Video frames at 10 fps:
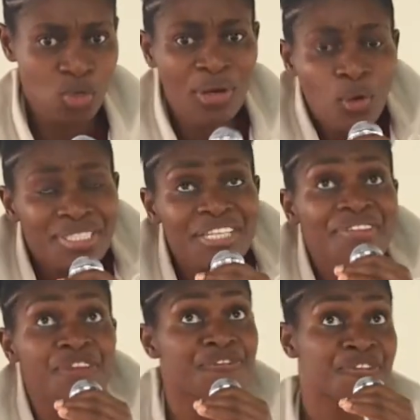You are not
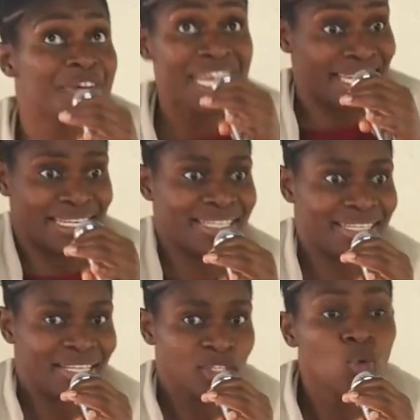even free
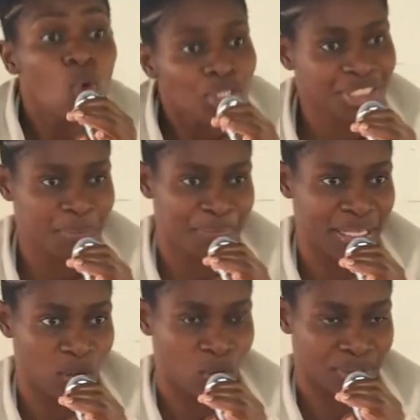to worship
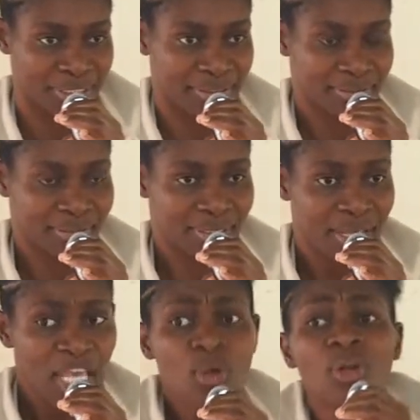the Lord.
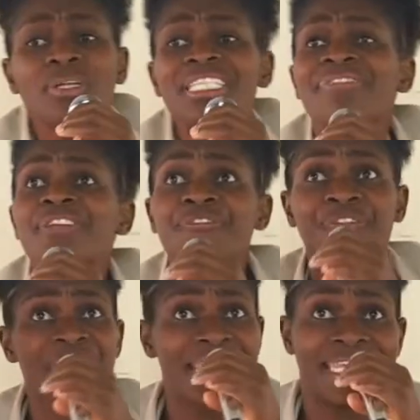You are not even
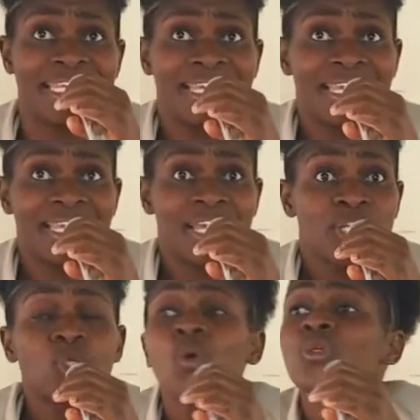free
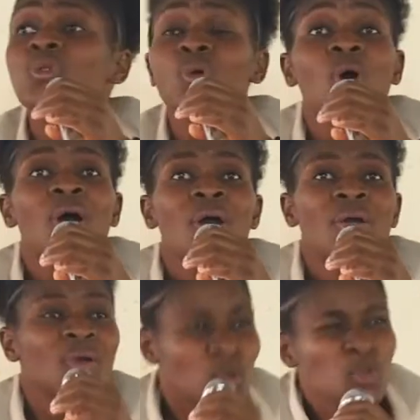
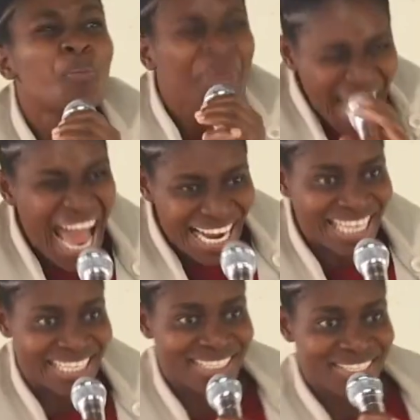to
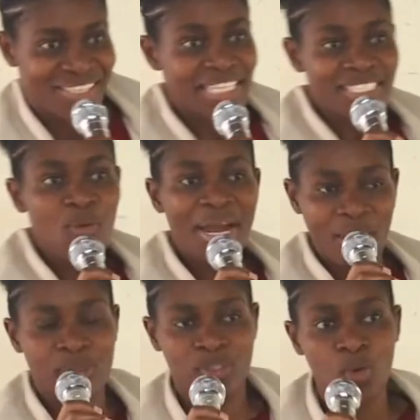brag. That's the
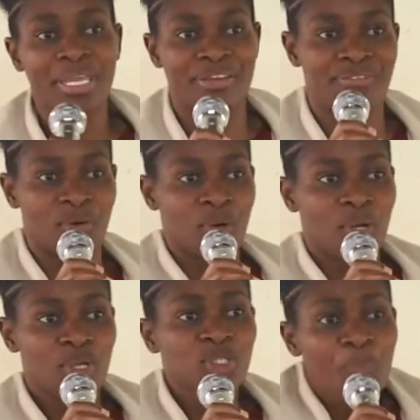word I was looking for.
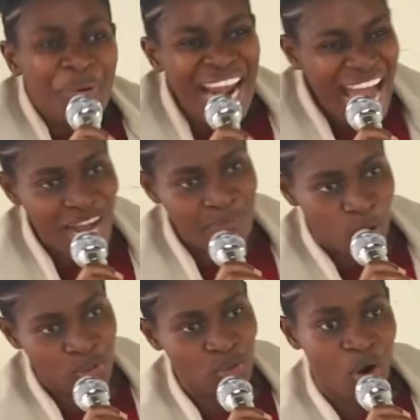To brag
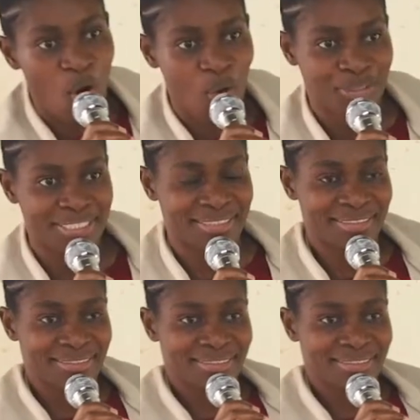about your God.